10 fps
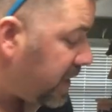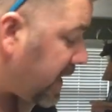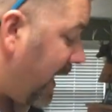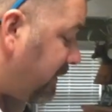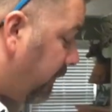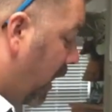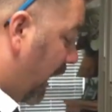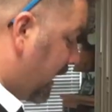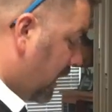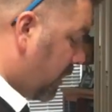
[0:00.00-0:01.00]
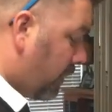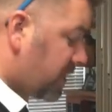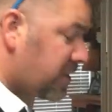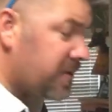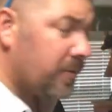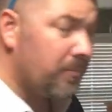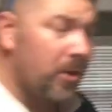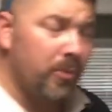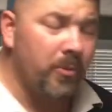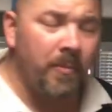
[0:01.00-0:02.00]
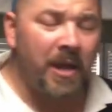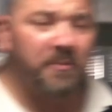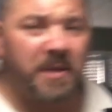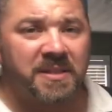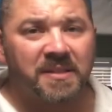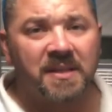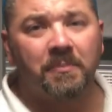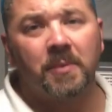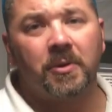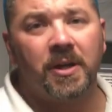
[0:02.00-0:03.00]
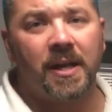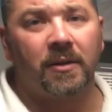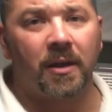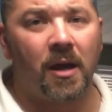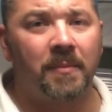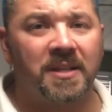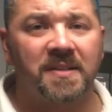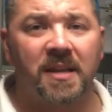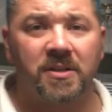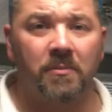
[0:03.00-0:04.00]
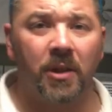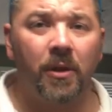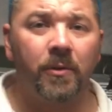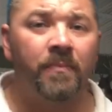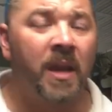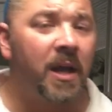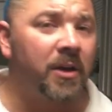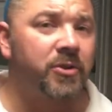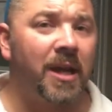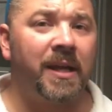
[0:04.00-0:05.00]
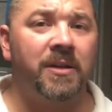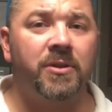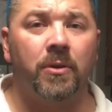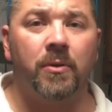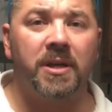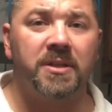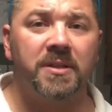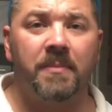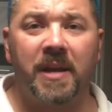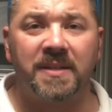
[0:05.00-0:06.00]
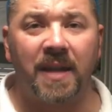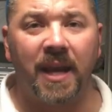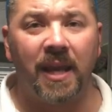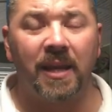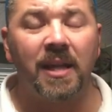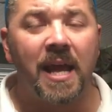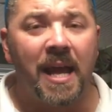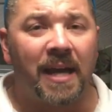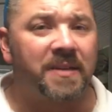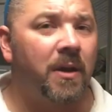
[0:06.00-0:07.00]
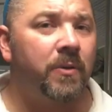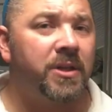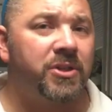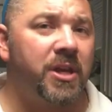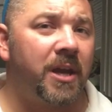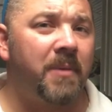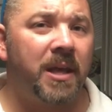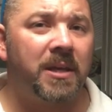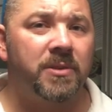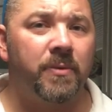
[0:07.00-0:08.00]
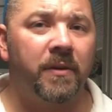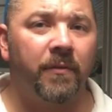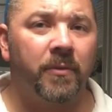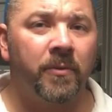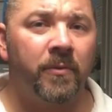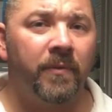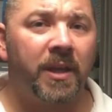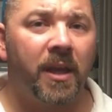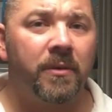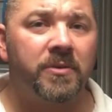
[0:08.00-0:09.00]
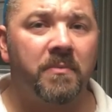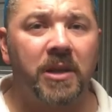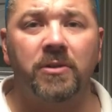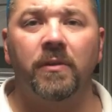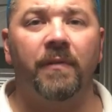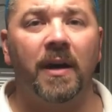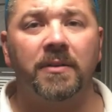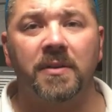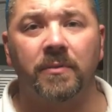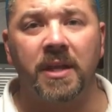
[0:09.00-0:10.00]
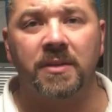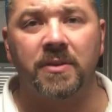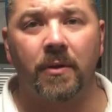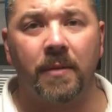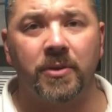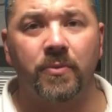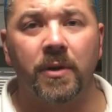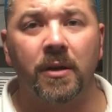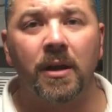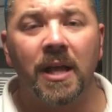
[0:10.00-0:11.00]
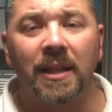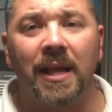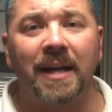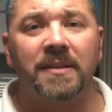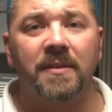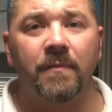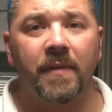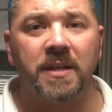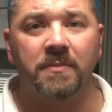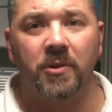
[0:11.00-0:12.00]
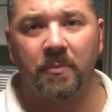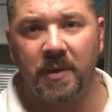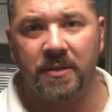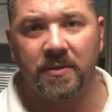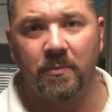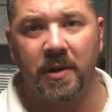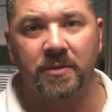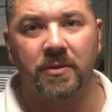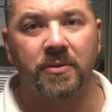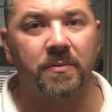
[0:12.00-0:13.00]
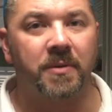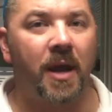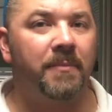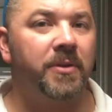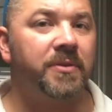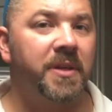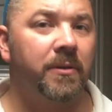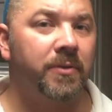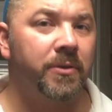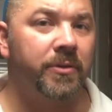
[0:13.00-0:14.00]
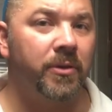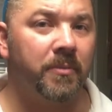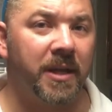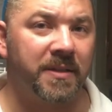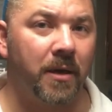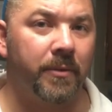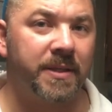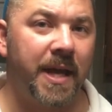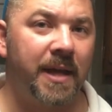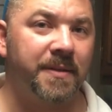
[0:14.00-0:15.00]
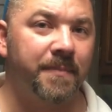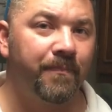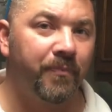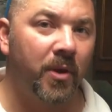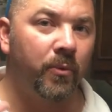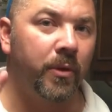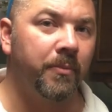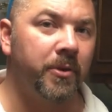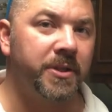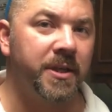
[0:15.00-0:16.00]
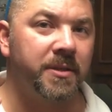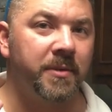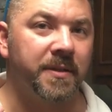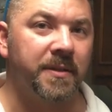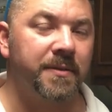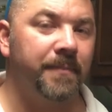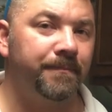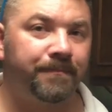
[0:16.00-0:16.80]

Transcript: So guys, if you got any questions on multiple mouthpieces, simply put it down in the comment section below. I'll try to answer your questions the best I can. As always, check back each week for new videos. Make sure you follow us on Instagram and Twitter. Like us on Facebook, pin us on Pinterest, subscribe to us here on YouTube. And as always, guys, we appreciate your business.